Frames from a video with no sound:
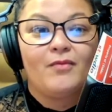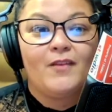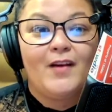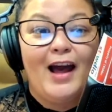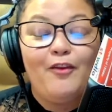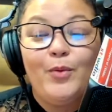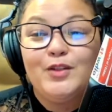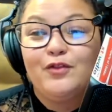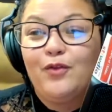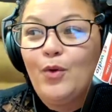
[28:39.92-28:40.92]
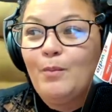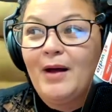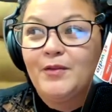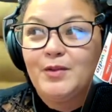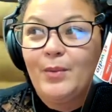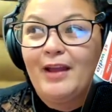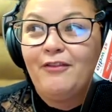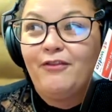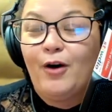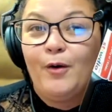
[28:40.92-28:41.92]
I was 4 months away
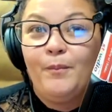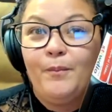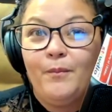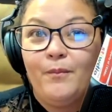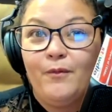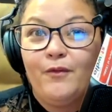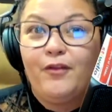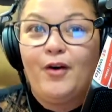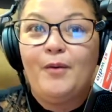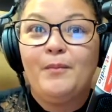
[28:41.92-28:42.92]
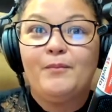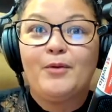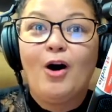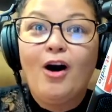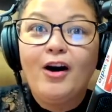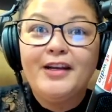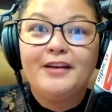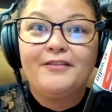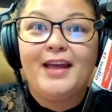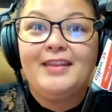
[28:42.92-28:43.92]
from
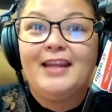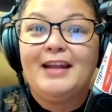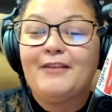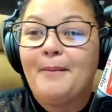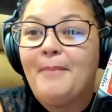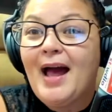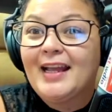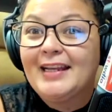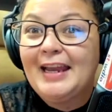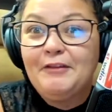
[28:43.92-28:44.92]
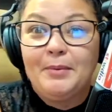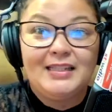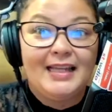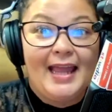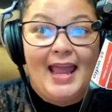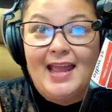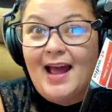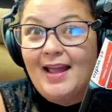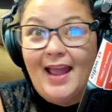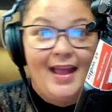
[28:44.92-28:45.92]
Cardiff, and then I've come back and everybody's like
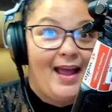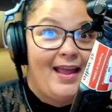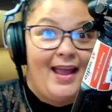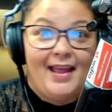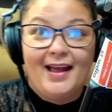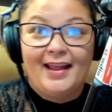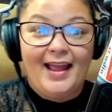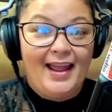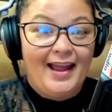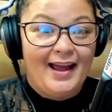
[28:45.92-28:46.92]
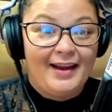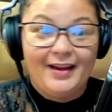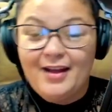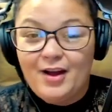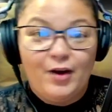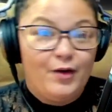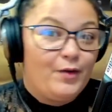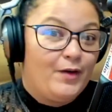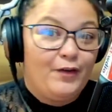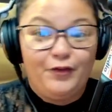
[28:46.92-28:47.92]
AI,
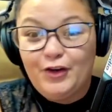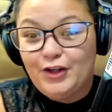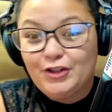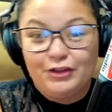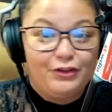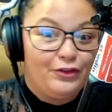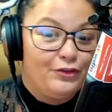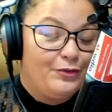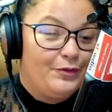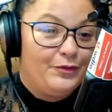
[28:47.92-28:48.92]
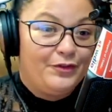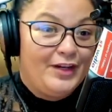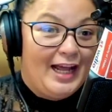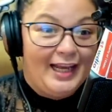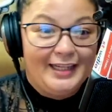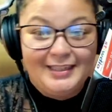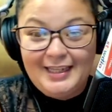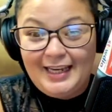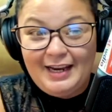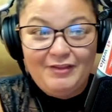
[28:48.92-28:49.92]
virtual
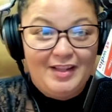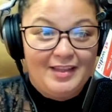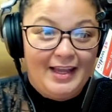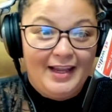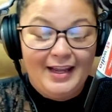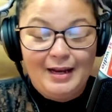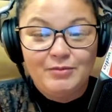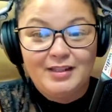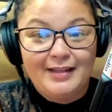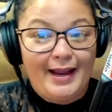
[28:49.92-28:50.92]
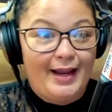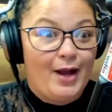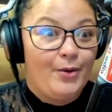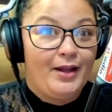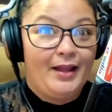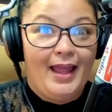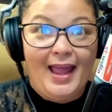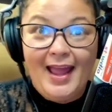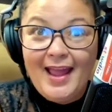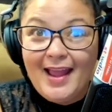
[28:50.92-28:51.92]
reality, everything. And I'm just like,
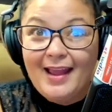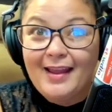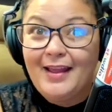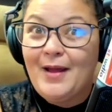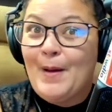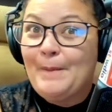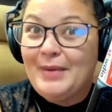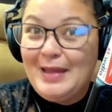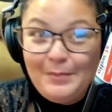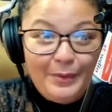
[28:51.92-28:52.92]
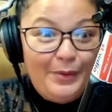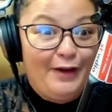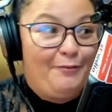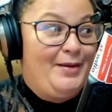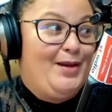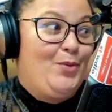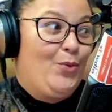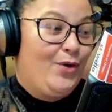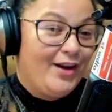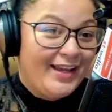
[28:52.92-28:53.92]
okay, people have been
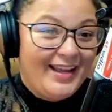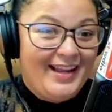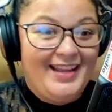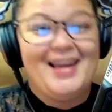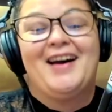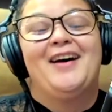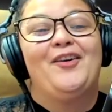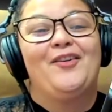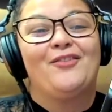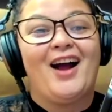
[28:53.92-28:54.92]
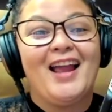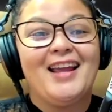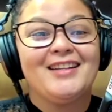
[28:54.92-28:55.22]
working, yeah, right?